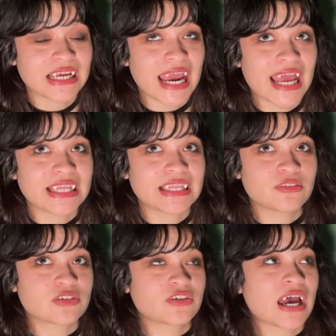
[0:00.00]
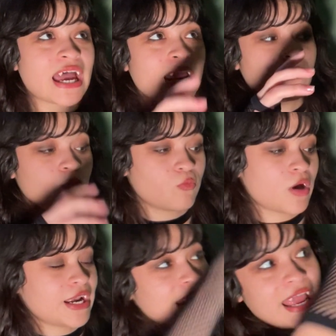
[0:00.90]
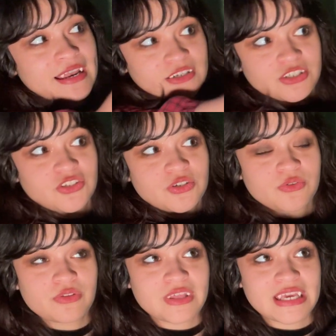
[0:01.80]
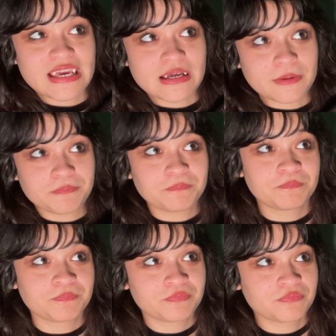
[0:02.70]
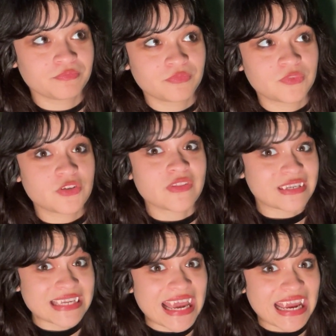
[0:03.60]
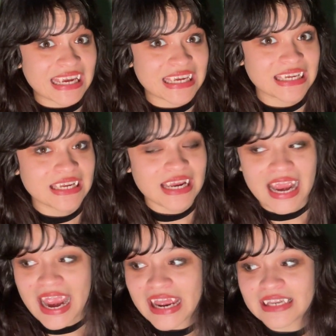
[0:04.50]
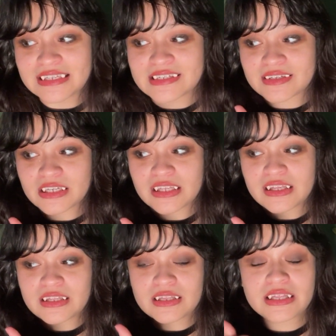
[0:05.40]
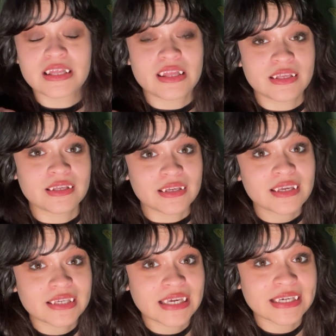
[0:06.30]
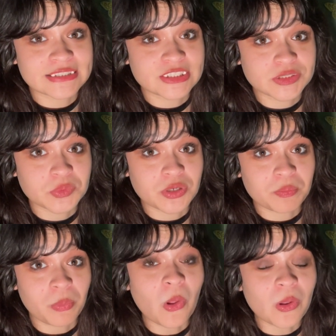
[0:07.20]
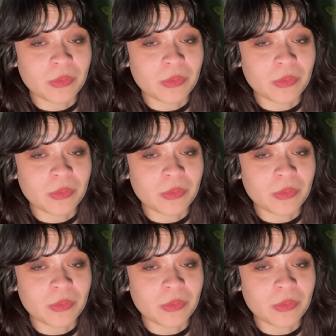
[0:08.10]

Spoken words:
and tie one end to the deck, and the kids would pull